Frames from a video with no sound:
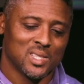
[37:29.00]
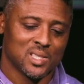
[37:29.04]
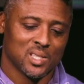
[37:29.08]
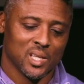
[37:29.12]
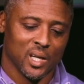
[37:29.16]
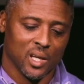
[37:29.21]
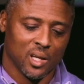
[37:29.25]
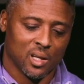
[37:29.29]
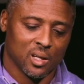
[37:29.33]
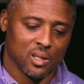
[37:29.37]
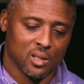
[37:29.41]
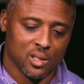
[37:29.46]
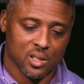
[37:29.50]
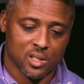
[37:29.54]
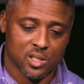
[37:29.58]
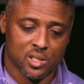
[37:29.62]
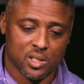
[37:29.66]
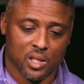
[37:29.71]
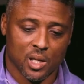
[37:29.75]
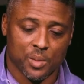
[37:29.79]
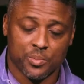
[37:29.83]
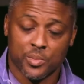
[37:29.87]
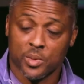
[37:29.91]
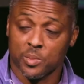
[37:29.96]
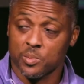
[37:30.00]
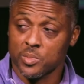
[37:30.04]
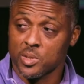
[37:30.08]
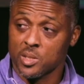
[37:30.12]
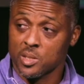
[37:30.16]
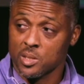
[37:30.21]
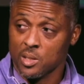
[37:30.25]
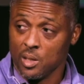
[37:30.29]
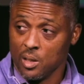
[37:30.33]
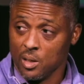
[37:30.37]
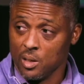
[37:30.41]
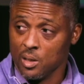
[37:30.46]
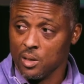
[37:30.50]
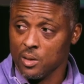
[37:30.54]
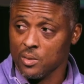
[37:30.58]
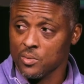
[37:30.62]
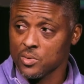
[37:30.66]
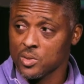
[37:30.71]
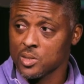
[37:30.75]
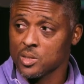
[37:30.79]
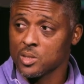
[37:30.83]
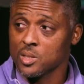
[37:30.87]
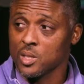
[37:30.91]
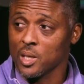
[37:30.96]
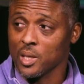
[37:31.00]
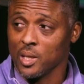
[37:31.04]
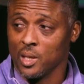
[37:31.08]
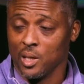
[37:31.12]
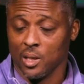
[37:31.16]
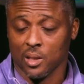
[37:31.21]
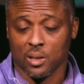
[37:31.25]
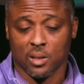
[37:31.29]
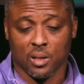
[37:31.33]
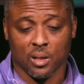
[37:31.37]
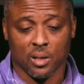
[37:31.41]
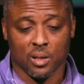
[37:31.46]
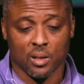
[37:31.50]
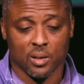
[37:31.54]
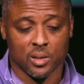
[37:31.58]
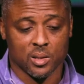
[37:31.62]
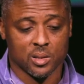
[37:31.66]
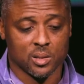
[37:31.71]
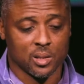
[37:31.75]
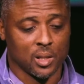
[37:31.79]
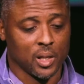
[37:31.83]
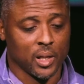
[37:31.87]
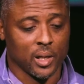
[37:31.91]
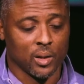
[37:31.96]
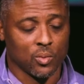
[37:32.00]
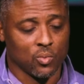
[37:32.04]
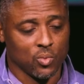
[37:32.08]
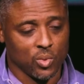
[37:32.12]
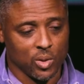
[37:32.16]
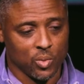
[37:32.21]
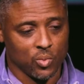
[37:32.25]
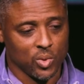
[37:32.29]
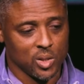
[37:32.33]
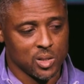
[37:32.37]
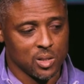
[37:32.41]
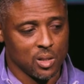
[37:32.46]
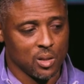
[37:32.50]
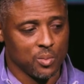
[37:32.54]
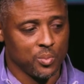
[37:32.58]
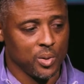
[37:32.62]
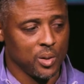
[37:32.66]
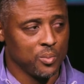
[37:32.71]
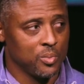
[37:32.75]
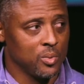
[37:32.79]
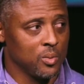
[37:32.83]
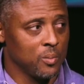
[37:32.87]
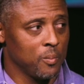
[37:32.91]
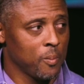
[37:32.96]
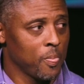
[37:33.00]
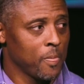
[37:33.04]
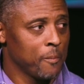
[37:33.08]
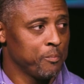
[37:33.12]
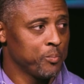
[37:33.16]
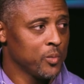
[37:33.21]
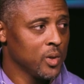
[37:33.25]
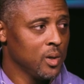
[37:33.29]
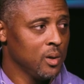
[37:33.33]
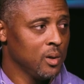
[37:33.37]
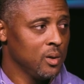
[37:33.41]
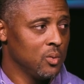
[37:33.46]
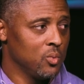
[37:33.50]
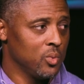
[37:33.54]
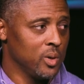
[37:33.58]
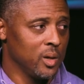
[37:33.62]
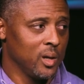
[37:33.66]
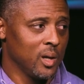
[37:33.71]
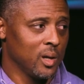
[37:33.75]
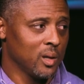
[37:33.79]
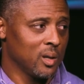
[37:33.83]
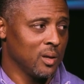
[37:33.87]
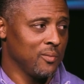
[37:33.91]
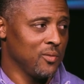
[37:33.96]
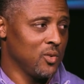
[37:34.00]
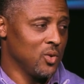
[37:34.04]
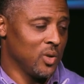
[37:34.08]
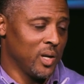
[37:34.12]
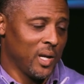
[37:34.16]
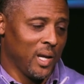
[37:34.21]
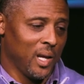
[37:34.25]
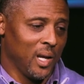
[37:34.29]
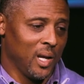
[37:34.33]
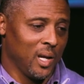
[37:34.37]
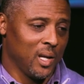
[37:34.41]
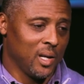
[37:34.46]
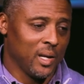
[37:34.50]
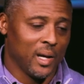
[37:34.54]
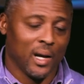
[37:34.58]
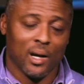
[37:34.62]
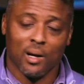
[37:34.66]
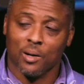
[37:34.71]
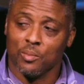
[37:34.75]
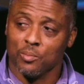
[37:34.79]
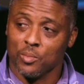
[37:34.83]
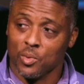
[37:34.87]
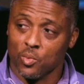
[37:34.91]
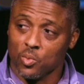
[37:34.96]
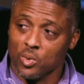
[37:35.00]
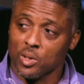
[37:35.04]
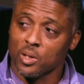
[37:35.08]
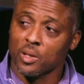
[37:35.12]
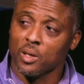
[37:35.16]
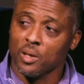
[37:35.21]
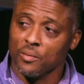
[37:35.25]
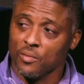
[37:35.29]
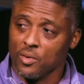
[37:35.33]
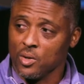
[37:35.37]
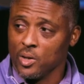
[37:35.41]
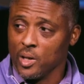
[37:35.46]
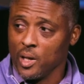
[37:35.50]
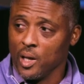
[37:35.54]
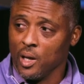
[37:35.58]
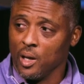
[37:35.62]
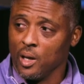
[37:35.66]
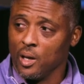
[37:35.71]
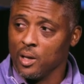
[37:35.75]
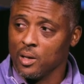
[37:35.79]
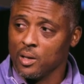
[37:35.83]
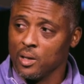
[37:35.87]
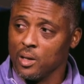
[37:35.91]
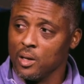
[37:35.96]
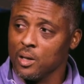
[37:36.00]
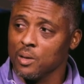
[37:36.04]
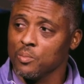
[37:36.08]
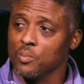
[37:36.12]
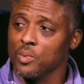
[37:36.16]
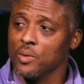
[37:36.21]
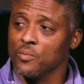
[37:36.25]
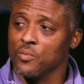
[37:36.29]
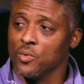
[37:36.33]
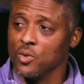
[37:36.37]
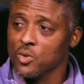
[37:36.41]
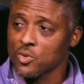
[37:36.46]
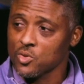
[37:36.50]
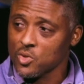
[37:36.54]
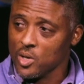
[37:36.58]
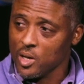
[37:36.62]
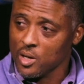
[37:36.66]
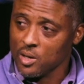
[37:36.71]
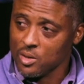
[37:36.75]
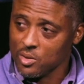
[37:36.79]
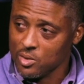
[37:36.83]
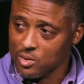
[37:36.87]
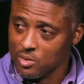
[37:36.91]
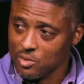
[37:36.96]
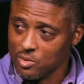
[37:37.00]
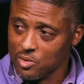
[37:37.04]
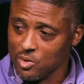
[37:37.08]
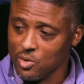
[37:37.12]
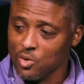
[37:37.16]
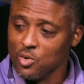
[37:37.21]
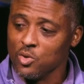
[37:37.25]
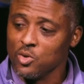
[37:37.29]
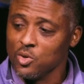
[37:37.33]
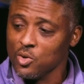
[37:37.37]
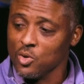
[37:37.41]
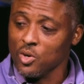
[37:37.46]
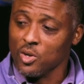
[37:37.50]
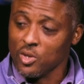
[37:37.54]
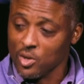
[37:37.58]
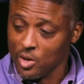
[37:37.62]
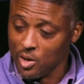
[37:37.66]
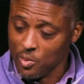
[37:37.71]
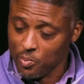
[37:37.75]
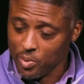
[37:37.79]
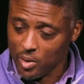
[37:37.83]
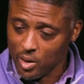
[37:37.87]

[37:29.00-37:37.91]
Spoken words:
taken the step themselves to get there. It's like we tell people, we're not giving you a hand out, but we'll give you a hand up. If you're trying to, you're doing your